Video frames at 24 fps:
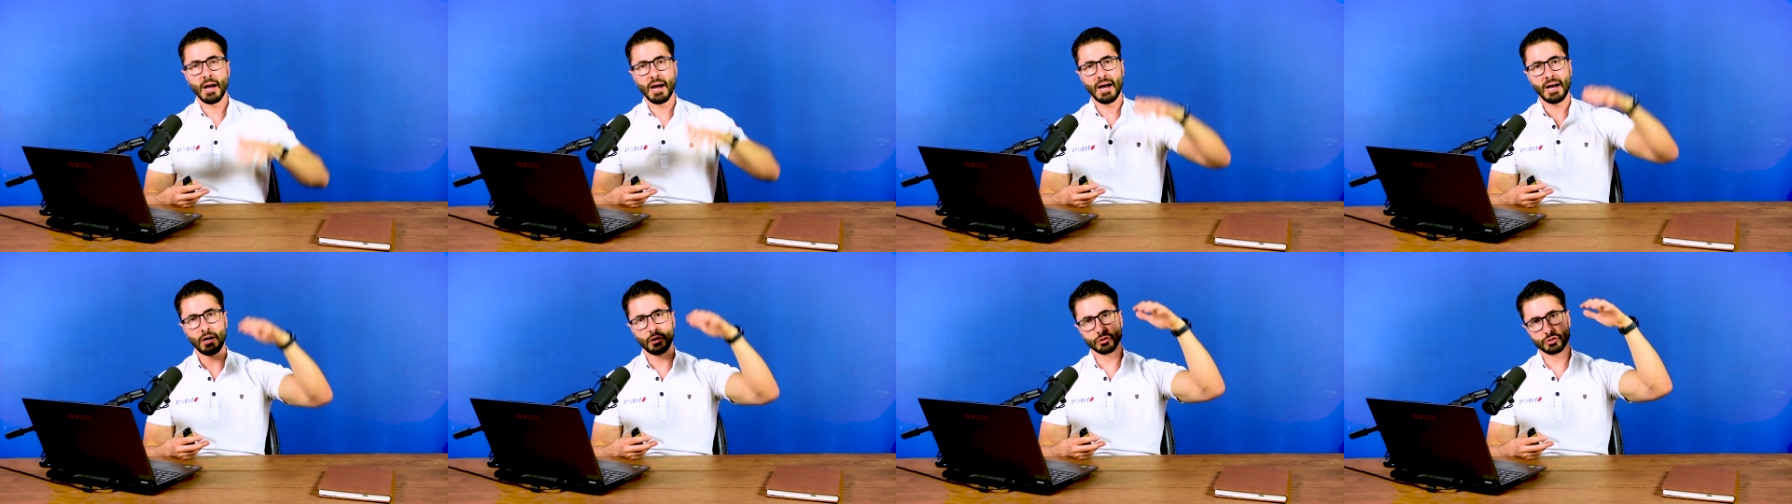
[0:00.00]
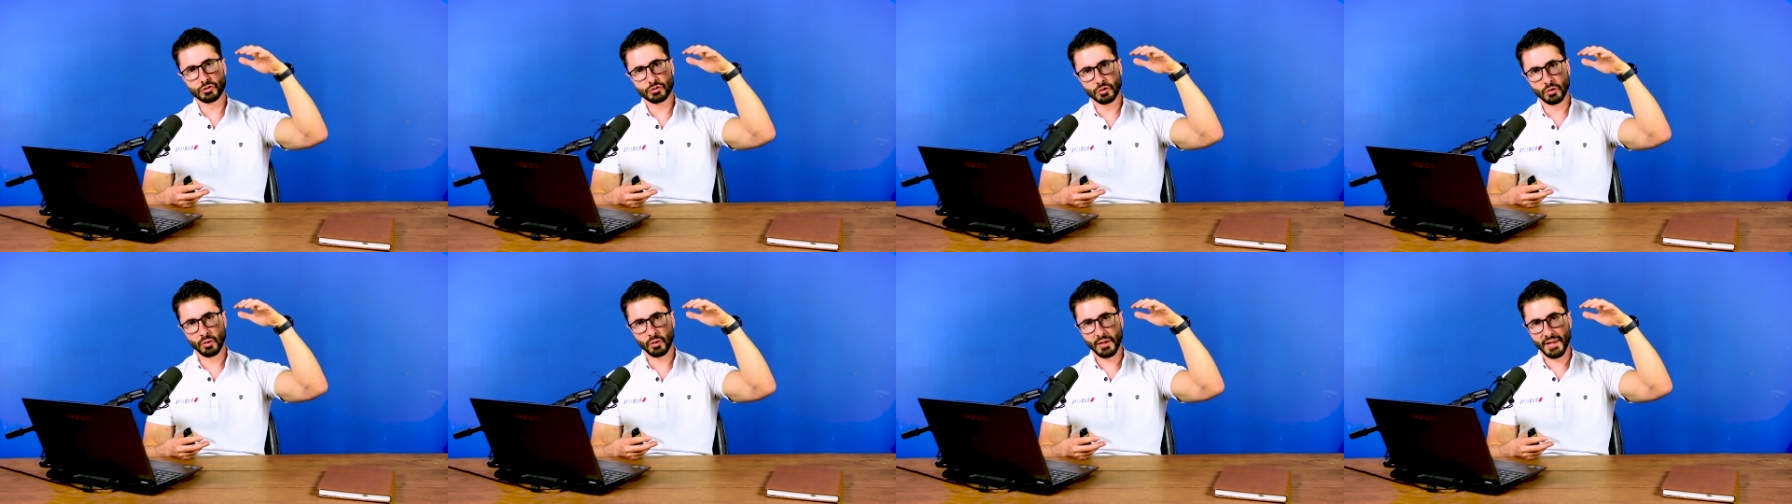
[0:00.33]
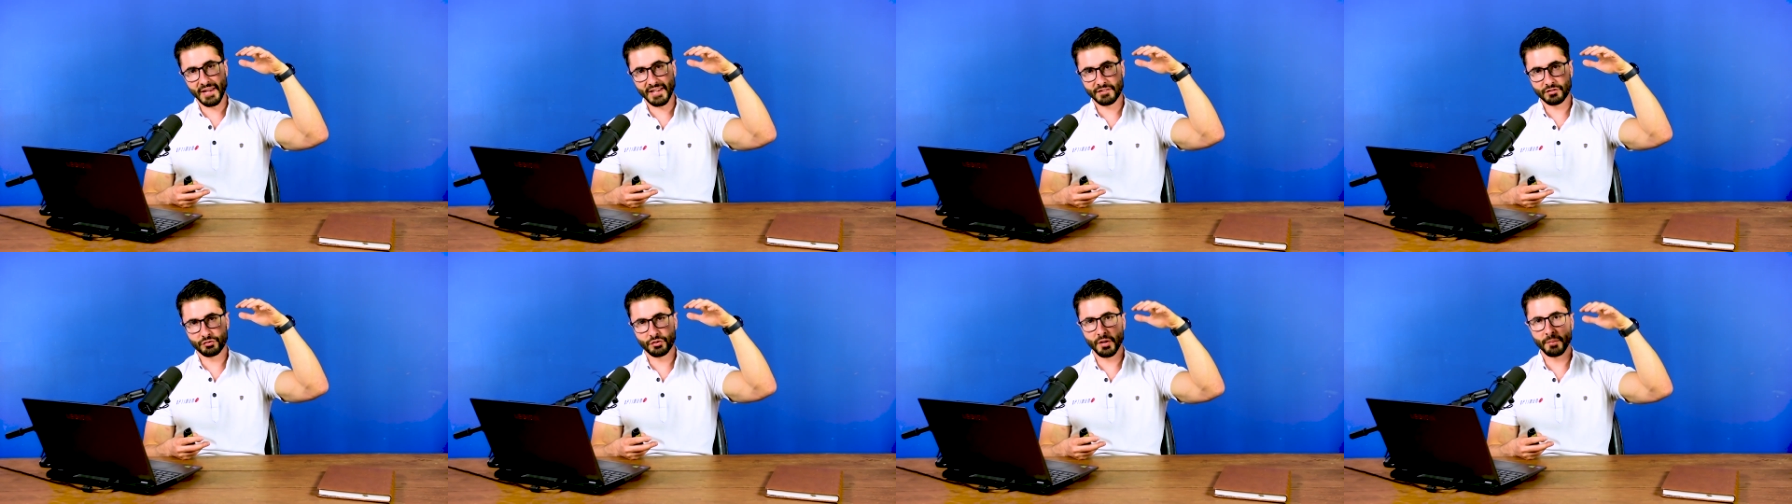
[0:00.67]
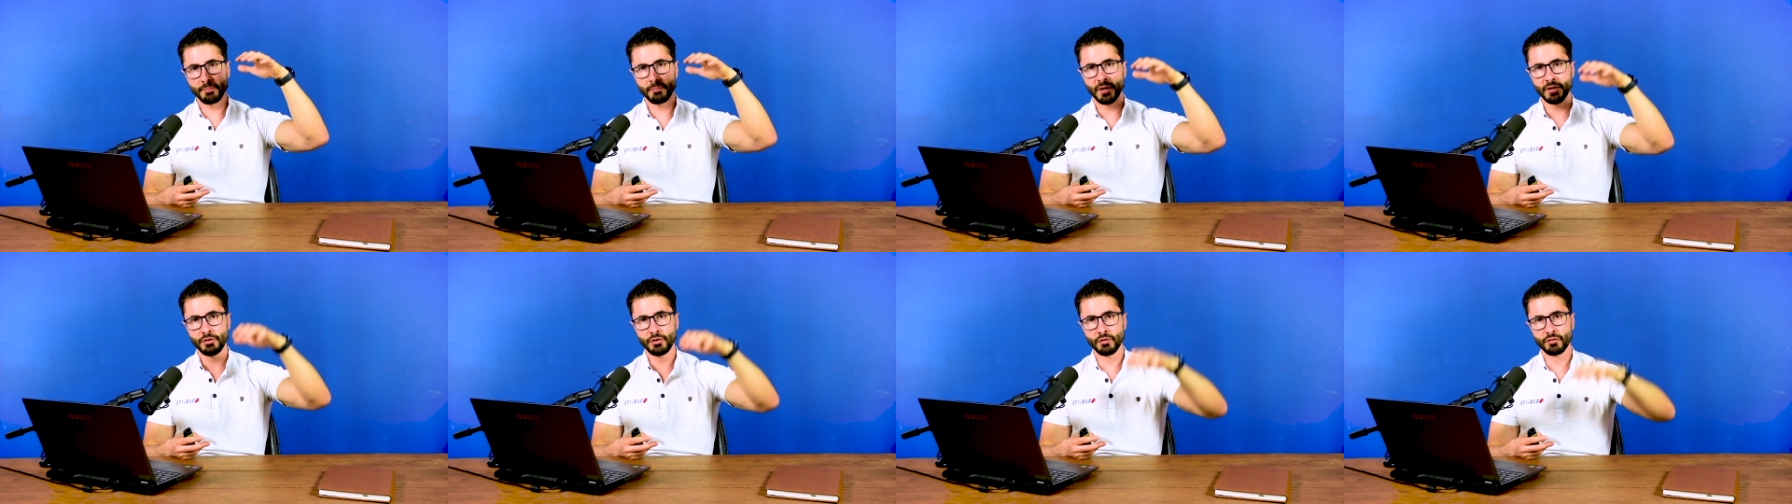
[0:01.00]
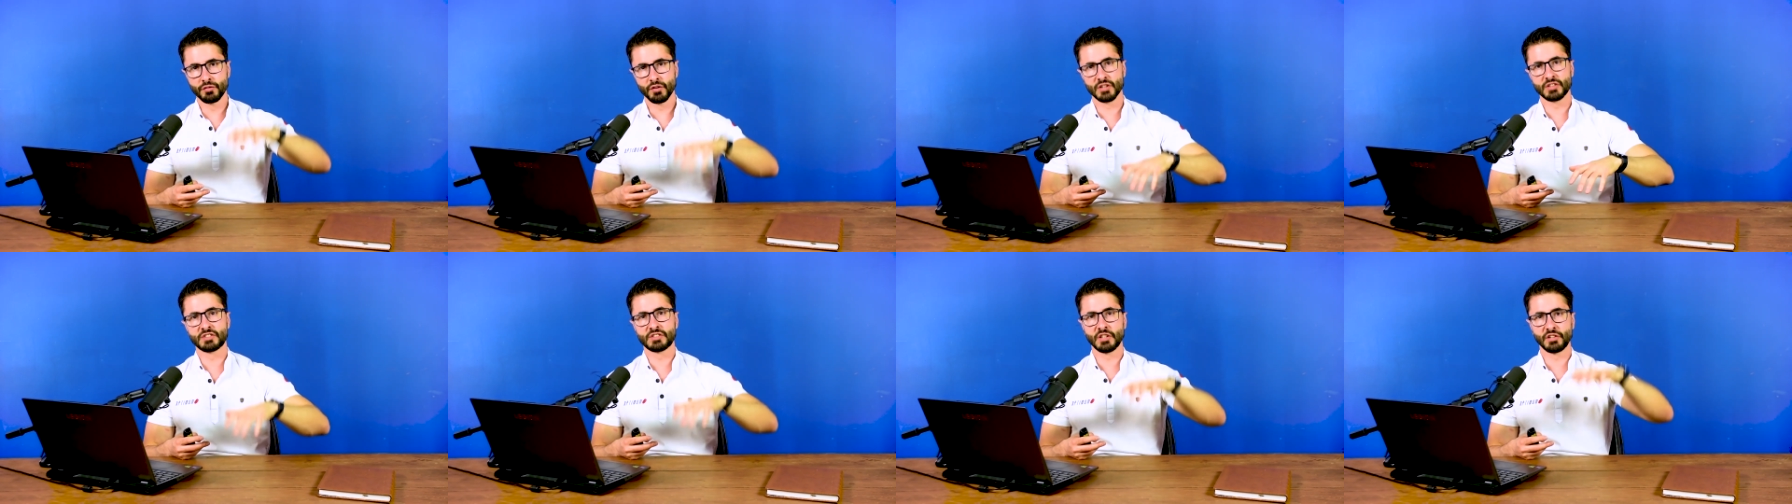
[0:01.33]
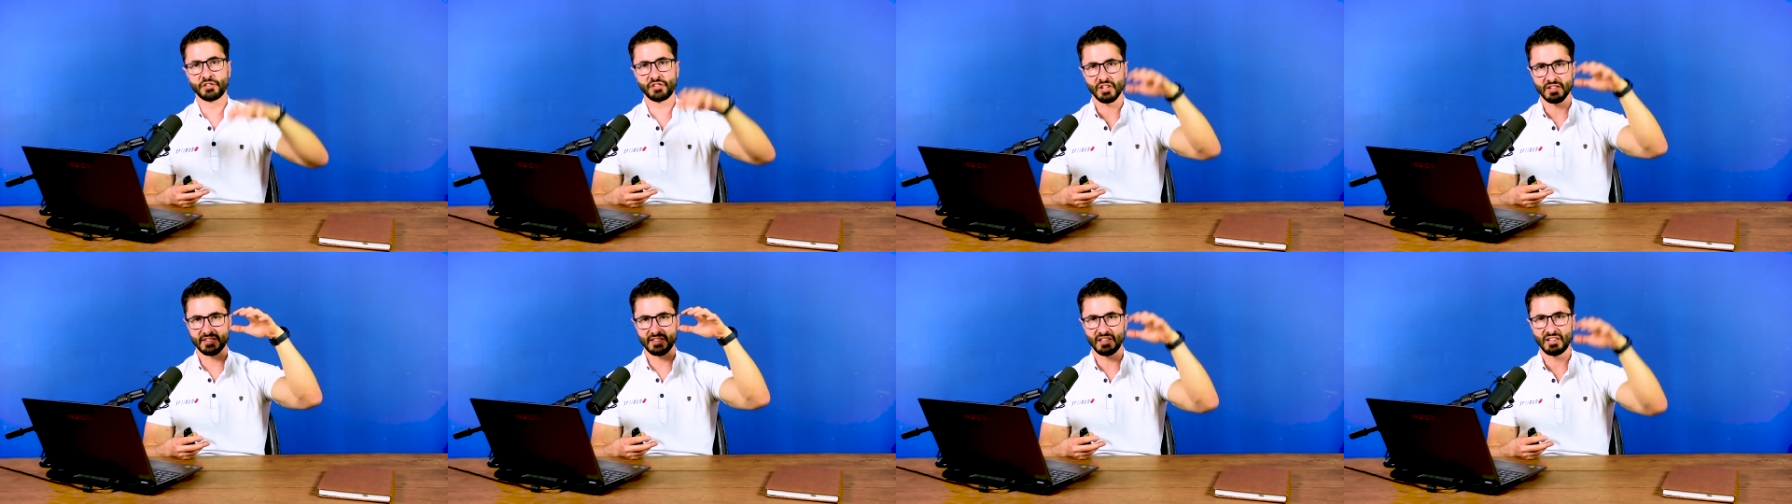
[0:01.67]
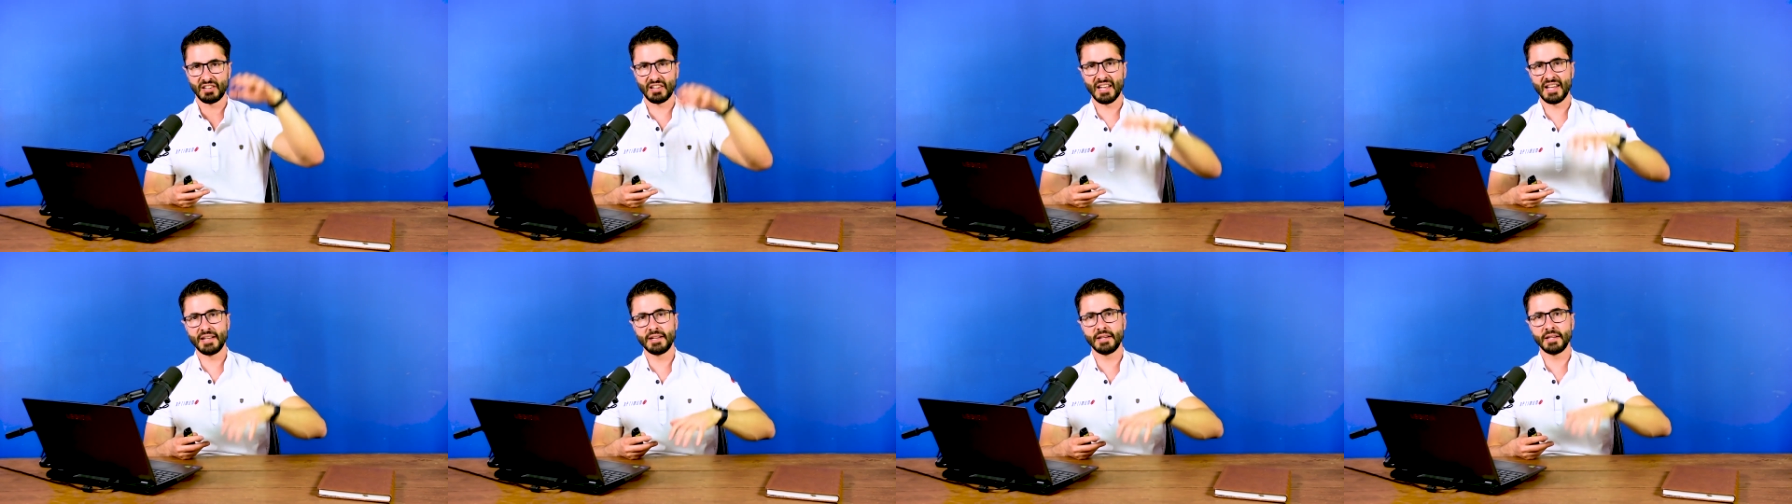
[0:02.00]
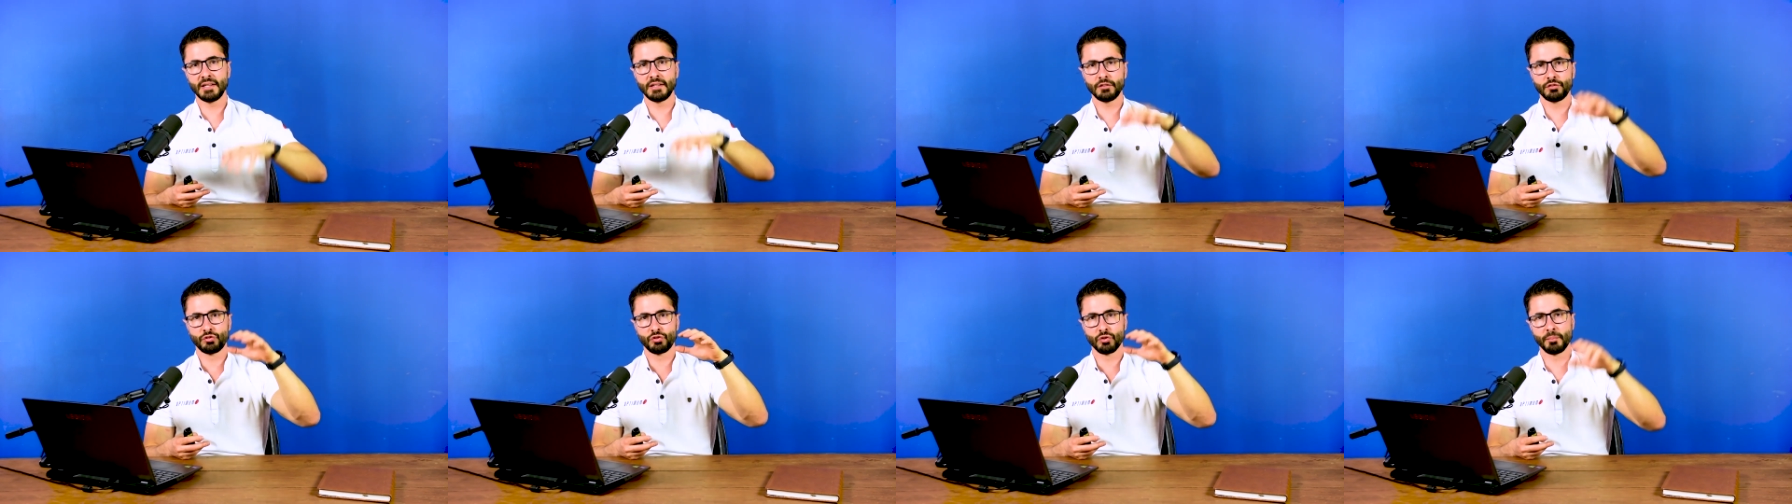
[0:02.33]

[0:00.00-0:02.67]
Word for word: also extreme maneuvers such as landing